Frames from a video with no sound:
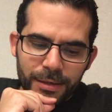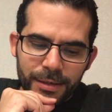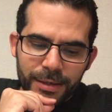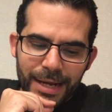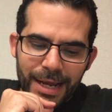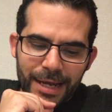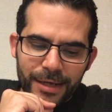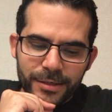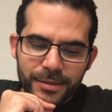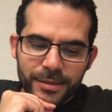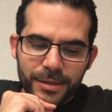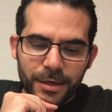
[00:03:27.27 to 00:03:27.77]

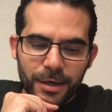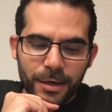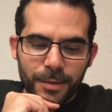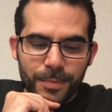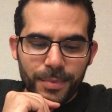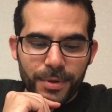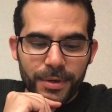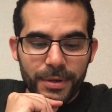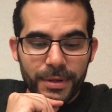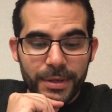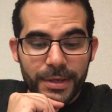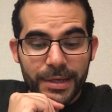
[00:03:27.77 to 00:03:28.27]
Next up
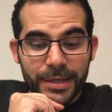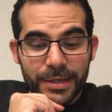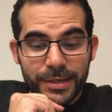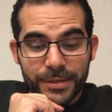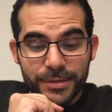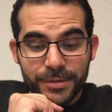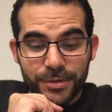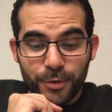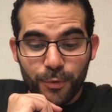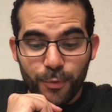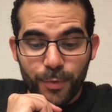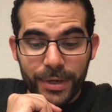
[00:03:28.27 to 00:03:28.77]

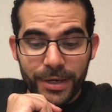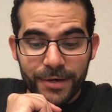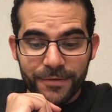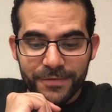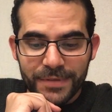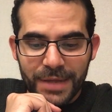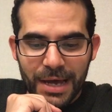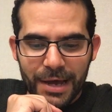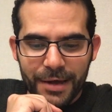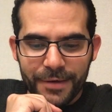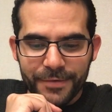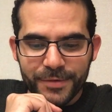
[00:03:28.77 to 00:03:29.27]
is The Queen of
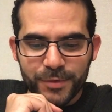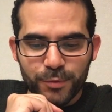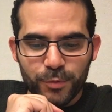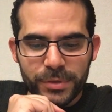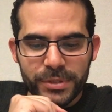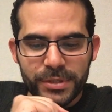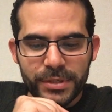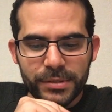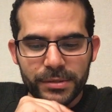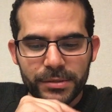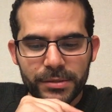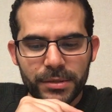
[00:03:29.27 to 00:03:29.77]
Knives,
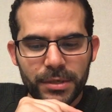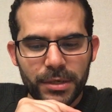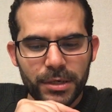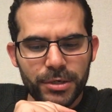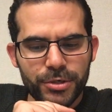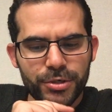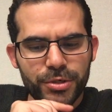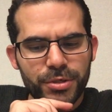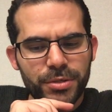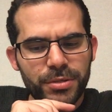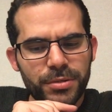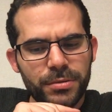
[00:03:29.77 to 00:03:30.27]
which is a
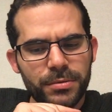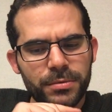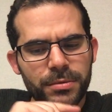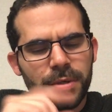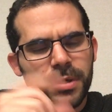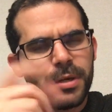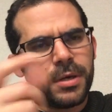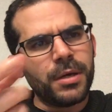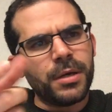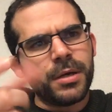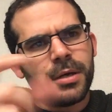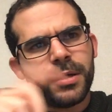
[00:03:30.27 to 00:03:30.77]

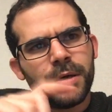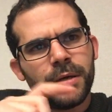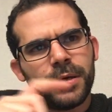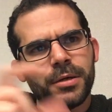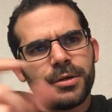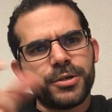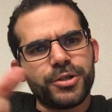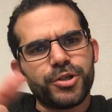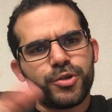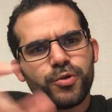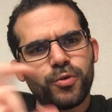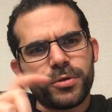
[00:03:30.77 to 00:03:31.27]

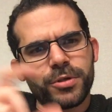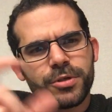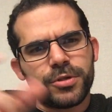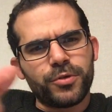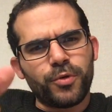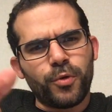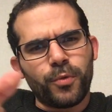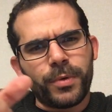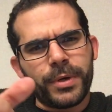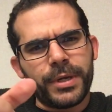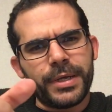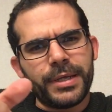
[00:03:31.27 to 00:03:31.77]
short
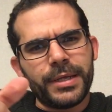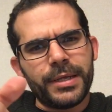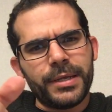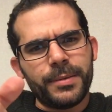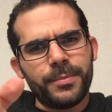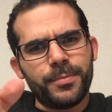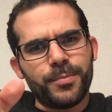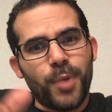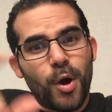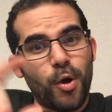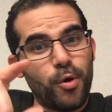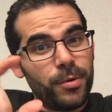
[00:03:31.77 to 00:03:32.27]
story
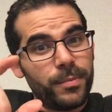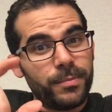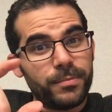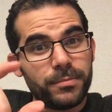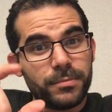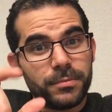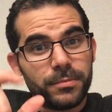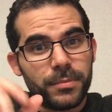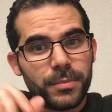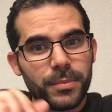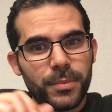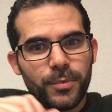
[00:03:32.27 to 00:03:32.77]
poem
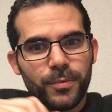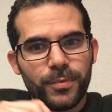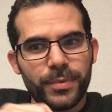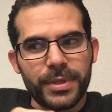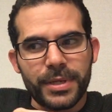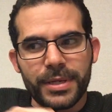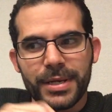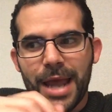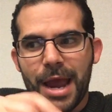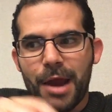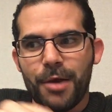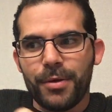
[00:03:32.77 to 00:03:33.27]
with
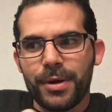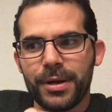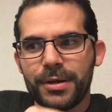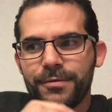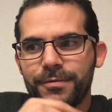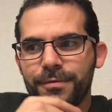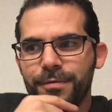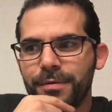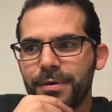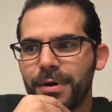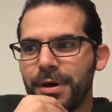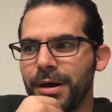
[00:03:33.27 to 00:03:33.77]
a narrative
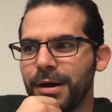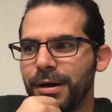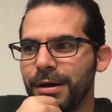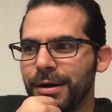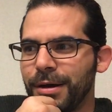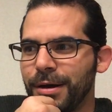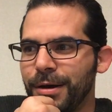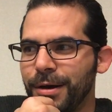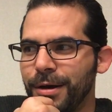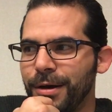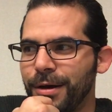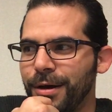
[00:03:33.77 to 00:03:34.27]

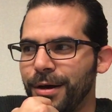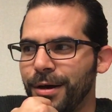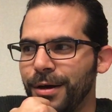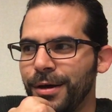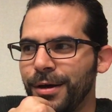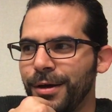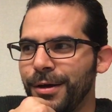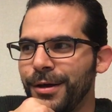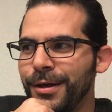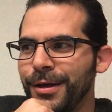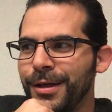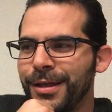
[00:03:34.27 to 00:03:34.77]

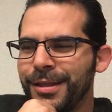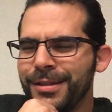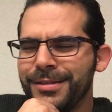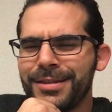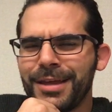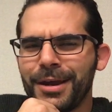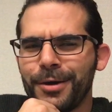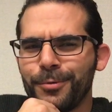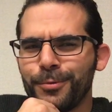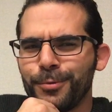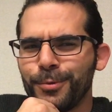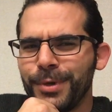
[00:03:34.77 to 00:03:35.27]

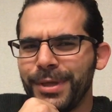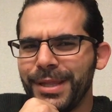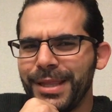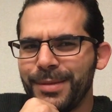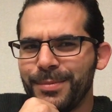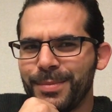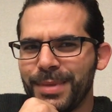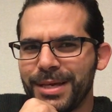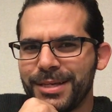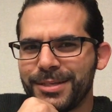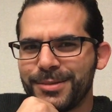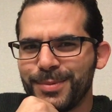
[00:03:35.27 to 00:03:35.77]
that really
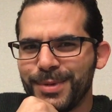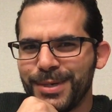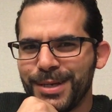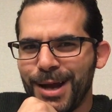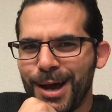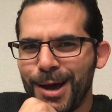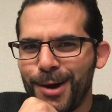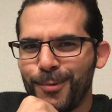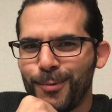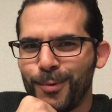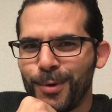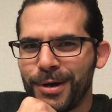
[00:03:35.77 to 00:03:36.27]
makes me
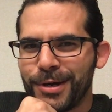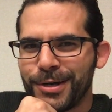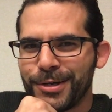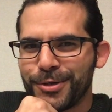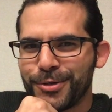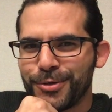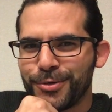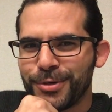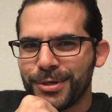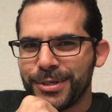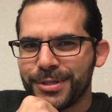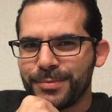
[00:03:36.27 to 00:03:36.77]
not want to
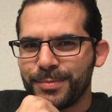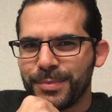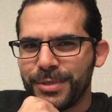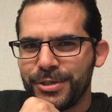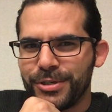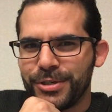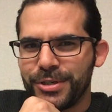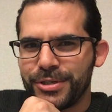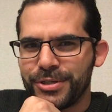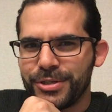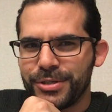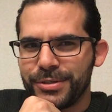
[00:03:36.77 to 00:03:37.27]
trust
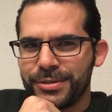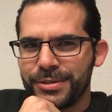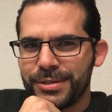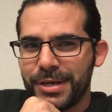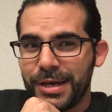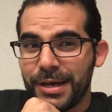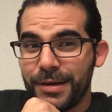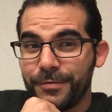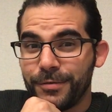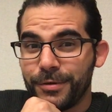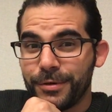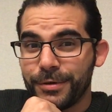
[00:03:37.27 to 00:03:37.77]
magicians
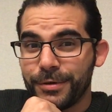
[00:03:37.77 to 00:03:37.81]
ever.